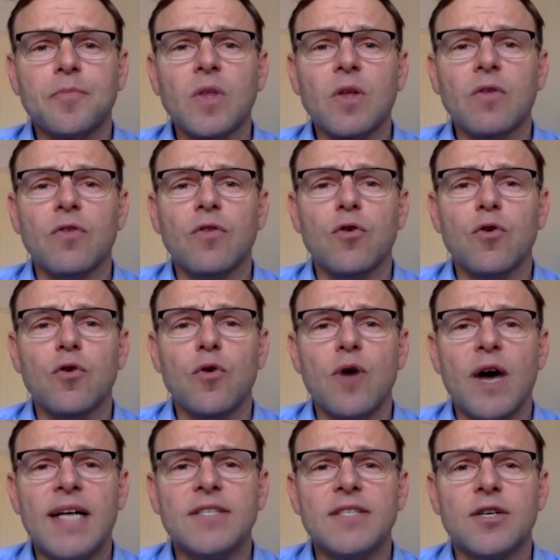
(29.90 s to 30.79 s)
to
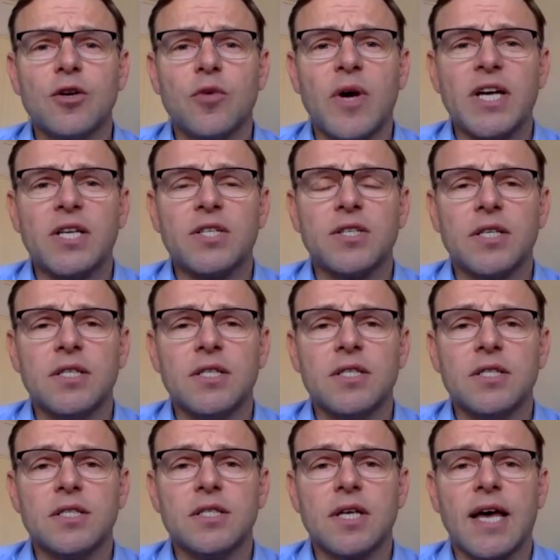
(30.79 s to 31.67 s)
answer
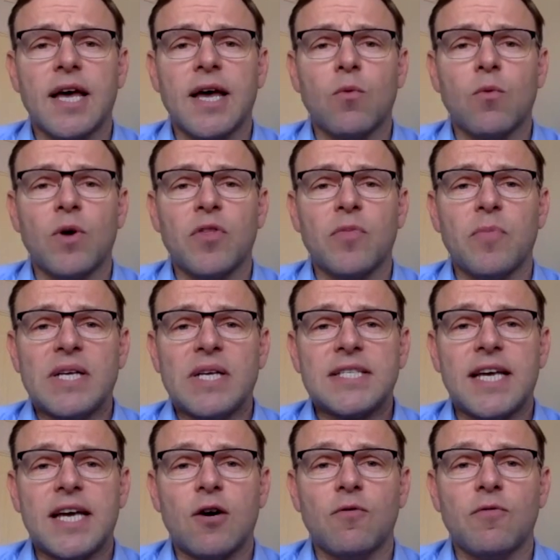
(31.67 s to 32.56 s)
questions with
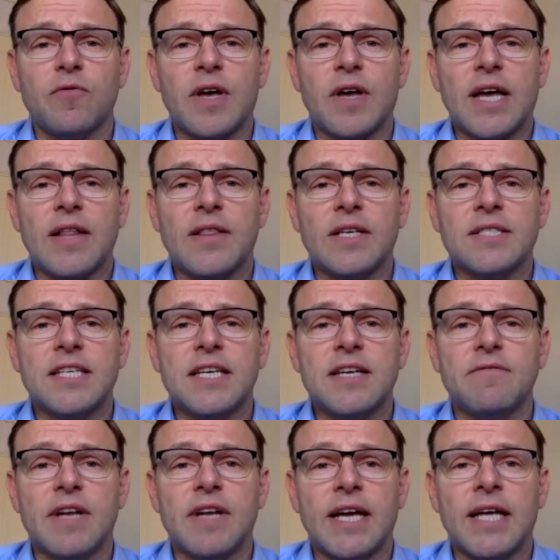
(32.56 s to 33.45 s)
myself this
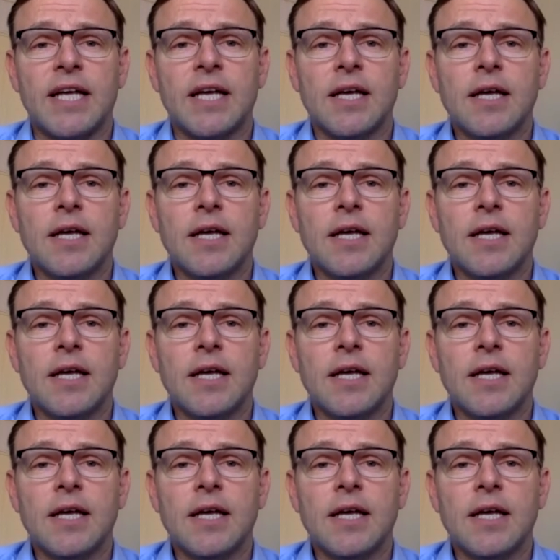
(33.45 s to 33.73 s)
evening.